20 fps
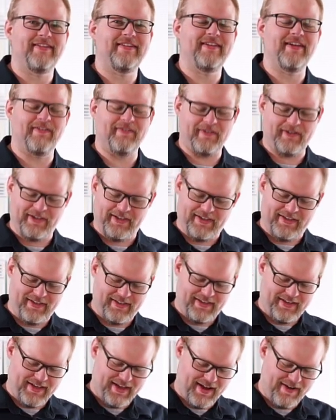
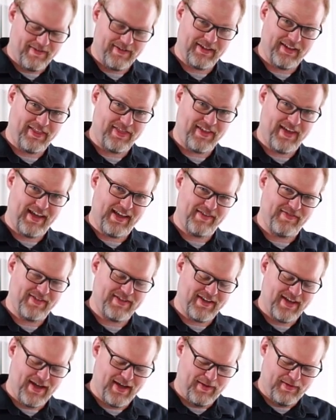Can't really think of a
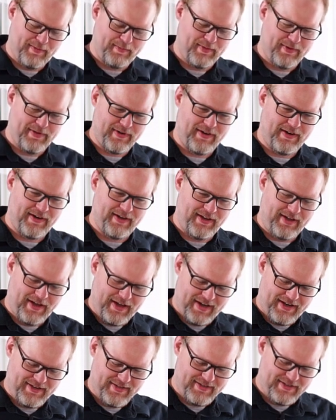time to put on it. You
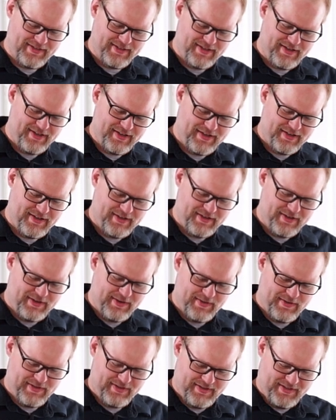kind of just
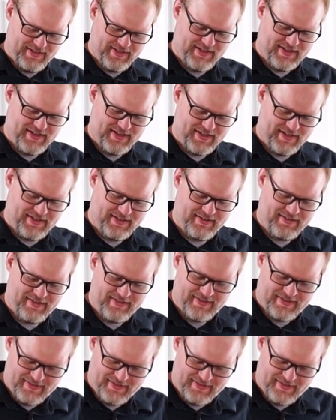do it till it's done.